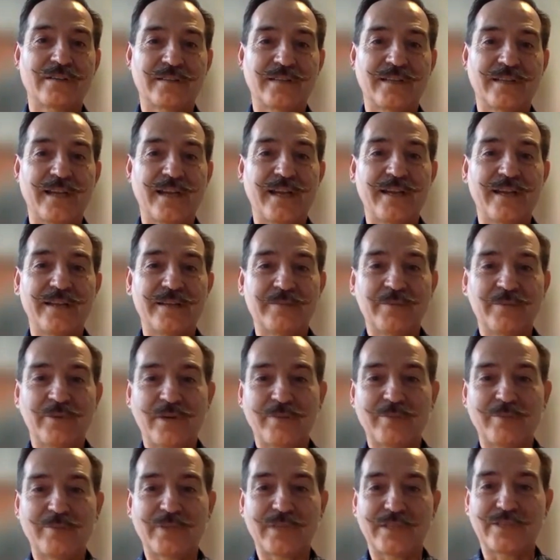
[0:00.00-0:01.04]
the Canadian
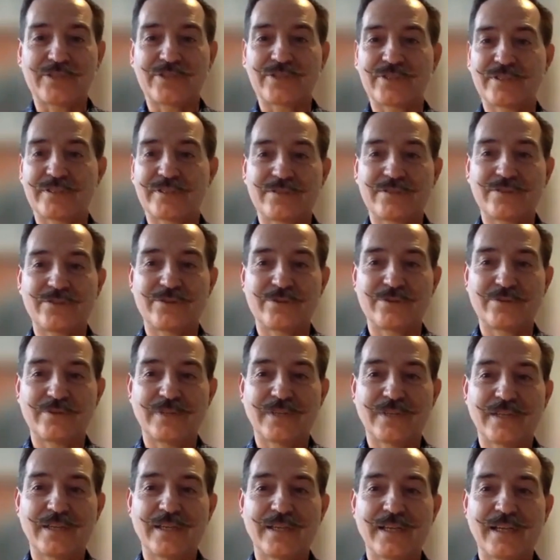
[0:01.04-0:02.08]
population,
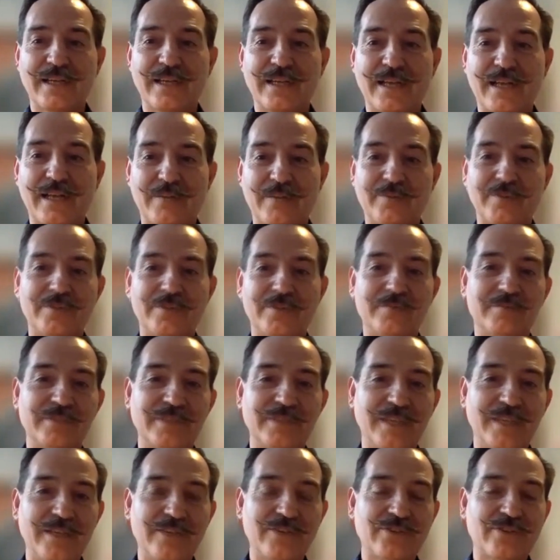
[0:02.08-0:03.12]
to help
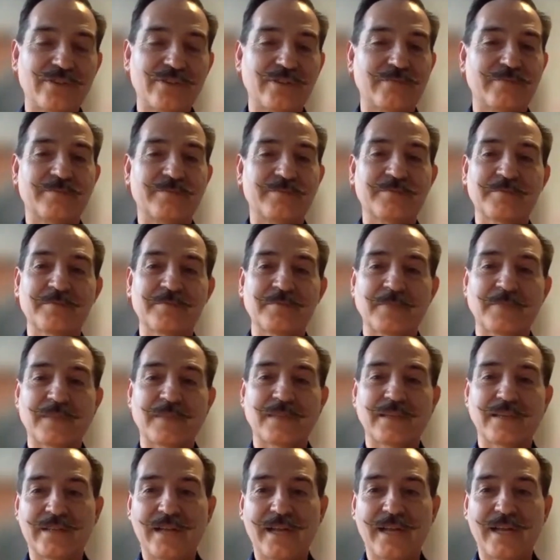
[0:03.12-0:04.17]
them, teach them,
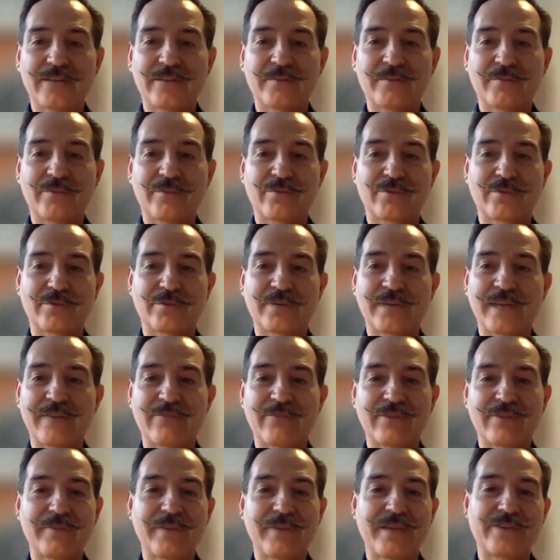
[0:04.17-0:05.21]
guide them through in
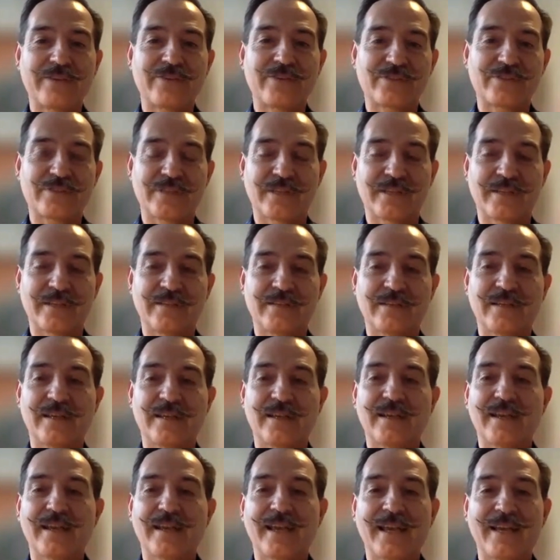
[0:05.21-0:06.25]
every major city.
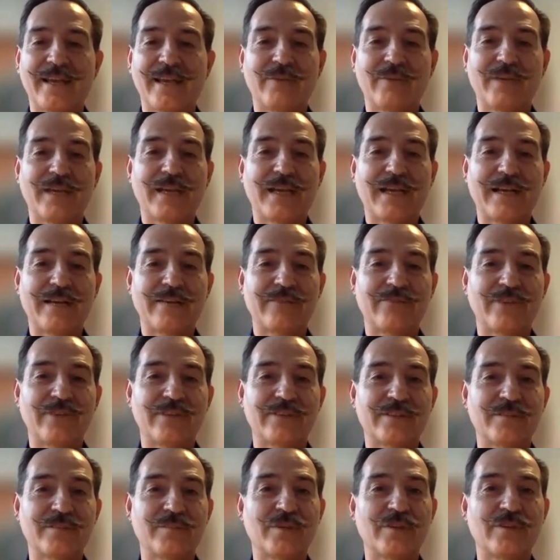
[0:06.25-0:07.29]
And we have
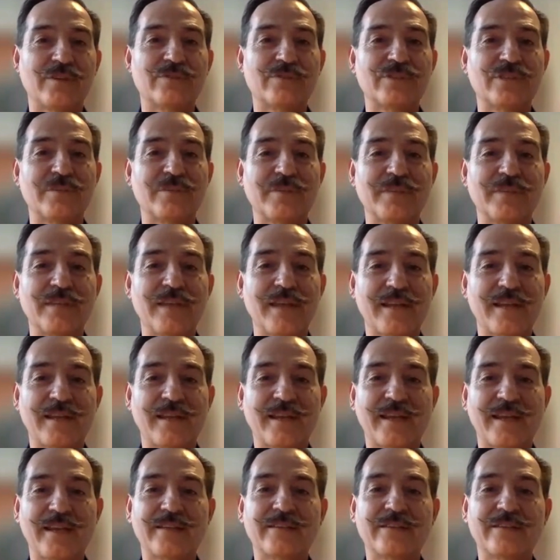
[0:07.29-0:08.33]
someone who's going to be
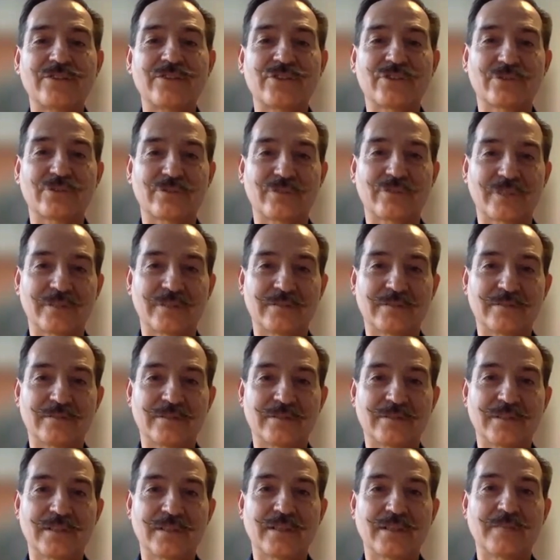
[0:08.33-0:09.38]
dedicated to children,
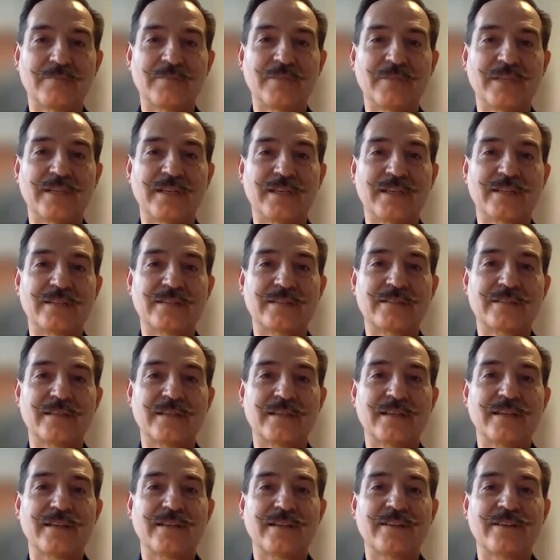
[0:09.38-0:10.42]
because
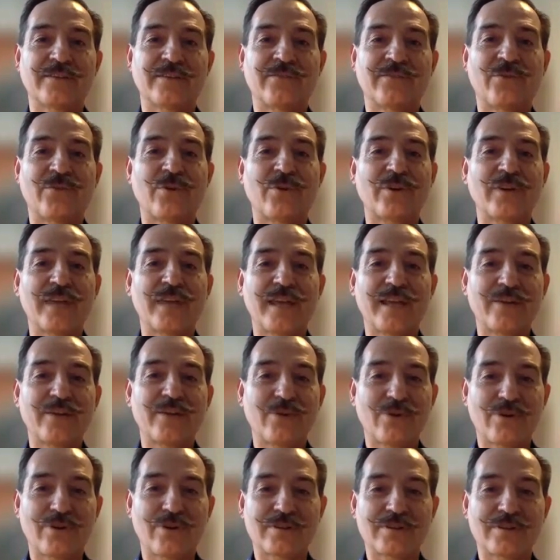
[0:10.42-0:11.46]
the 4-day
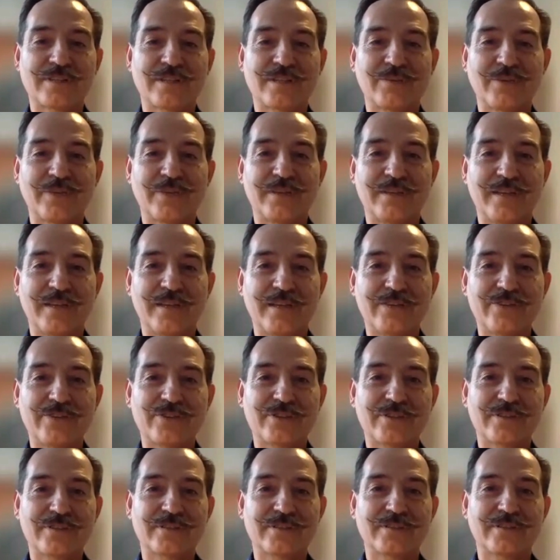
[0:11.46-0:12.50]
course that we
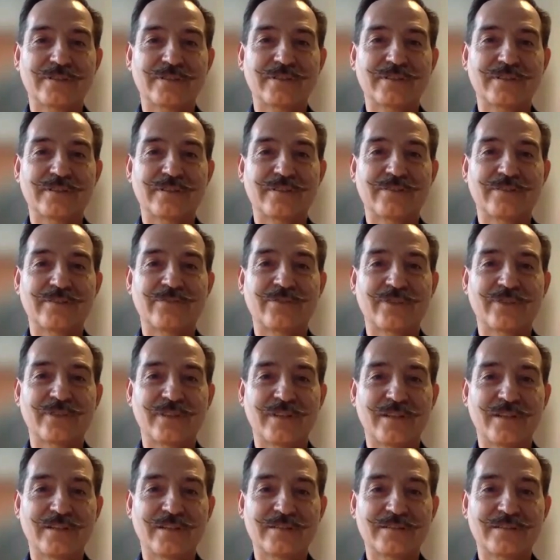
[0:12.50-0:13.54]
teach for
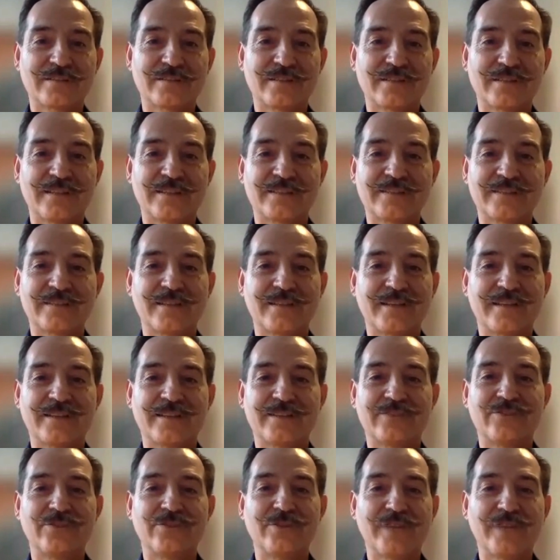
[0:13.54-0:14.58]
adults is done
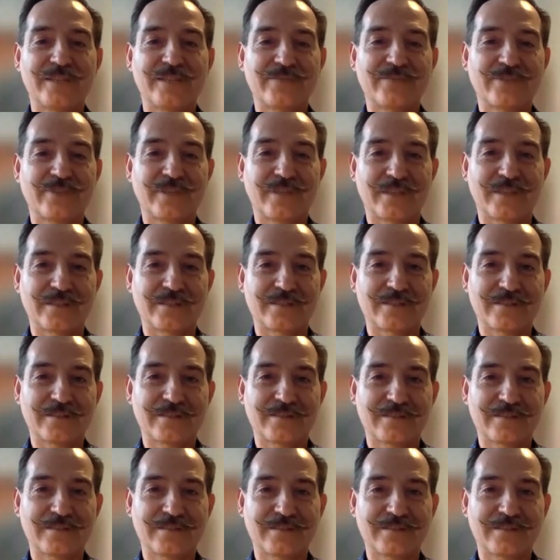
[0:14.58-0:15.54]
in 2 days for kids,